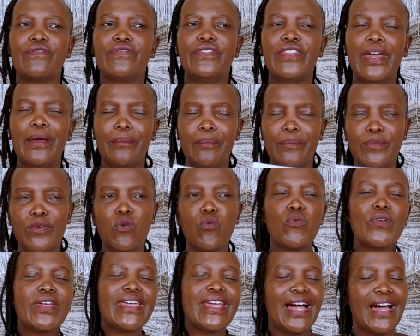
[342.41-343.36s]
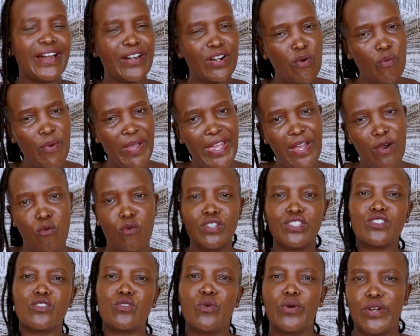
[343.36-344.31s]
them, we are aware
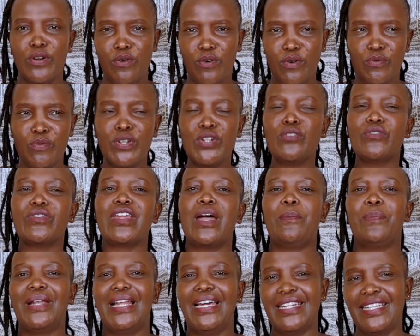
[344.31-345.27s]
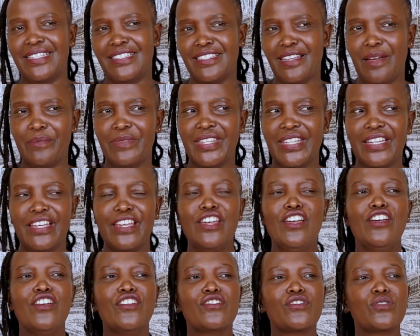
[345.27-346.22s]
what's going on. We know they are planning something.
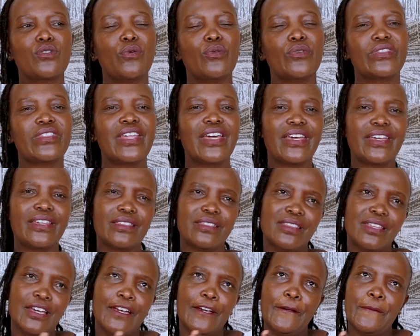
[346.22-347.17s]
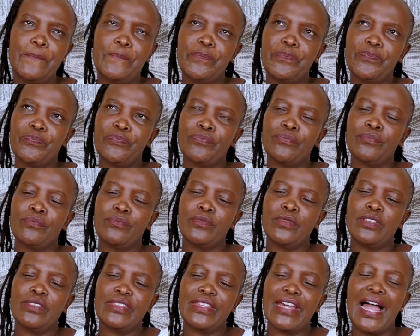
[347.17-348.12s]
So the
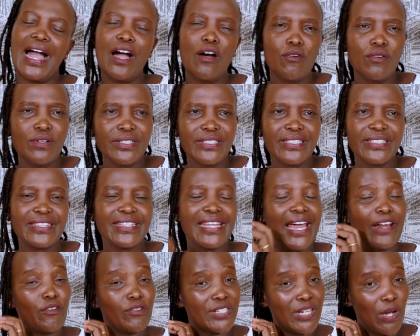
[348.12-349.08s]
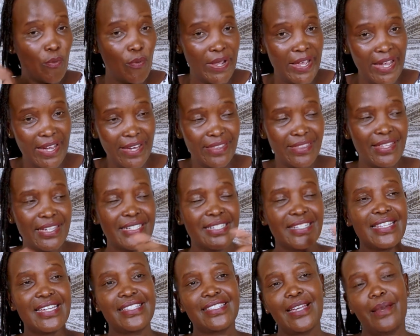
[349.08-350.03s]
owls, they are not aware
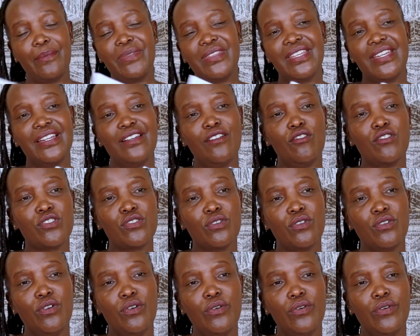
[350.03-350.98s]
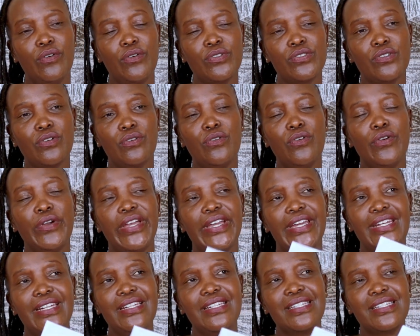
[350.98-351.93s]
that there's something Osogo
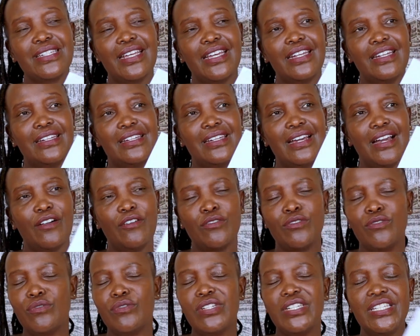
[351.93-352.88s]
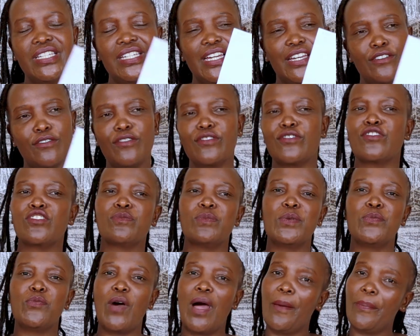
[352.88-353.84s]
and Oyundi and all those
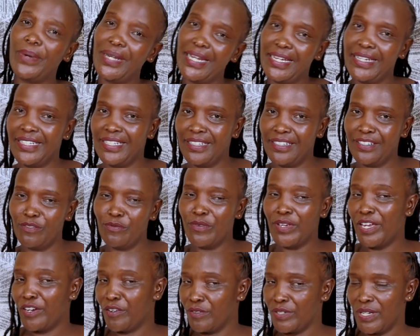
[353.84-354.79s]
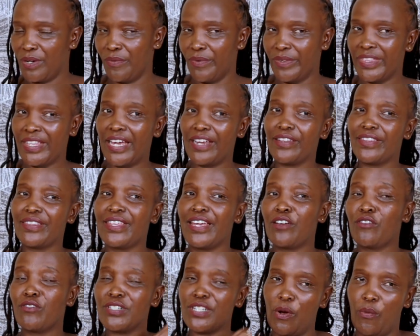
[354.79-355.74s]
people are planning. They
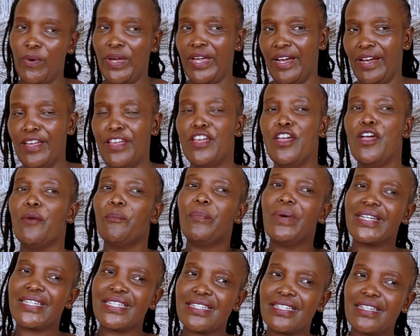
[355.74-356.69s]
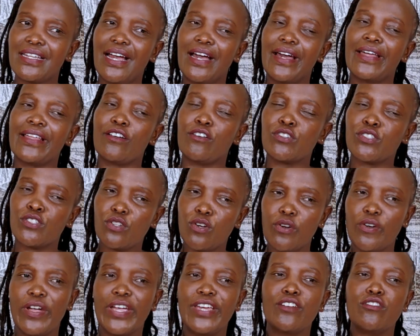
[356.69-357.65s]
are not aware. But
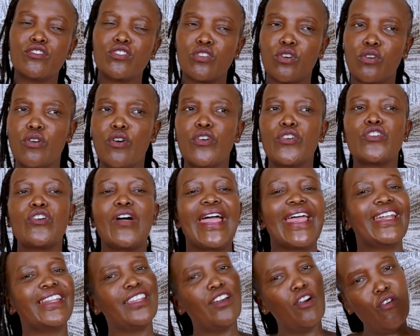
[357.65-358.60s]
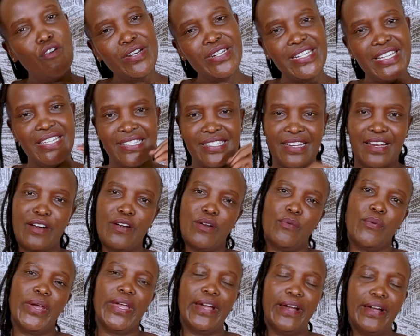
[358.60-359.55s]
Osogo and Onchogorio and the audience are
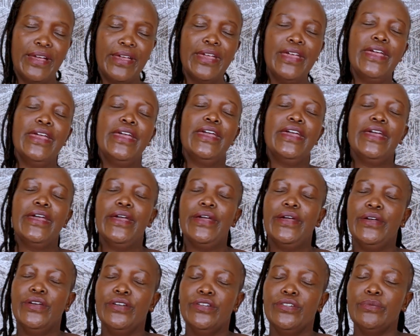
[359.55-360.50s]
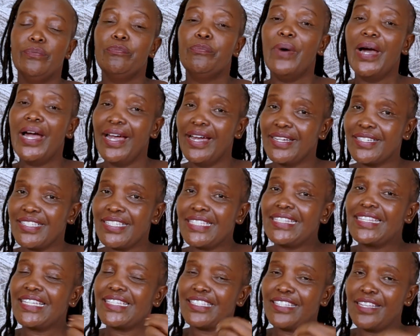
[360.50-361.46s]
aware. But
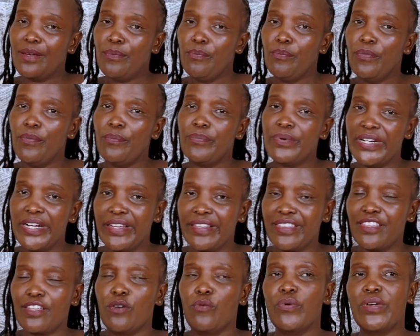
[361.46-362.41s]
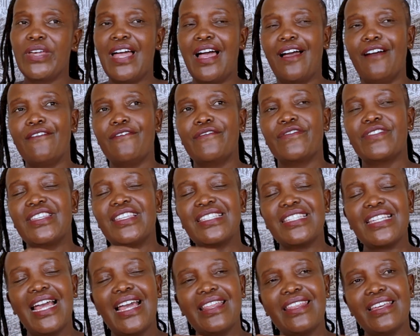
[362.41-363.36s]
in the same breath, we have
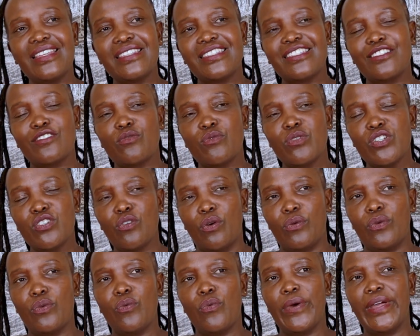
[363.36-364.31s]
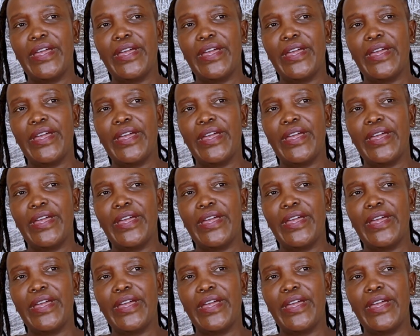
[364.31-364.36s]
this other situation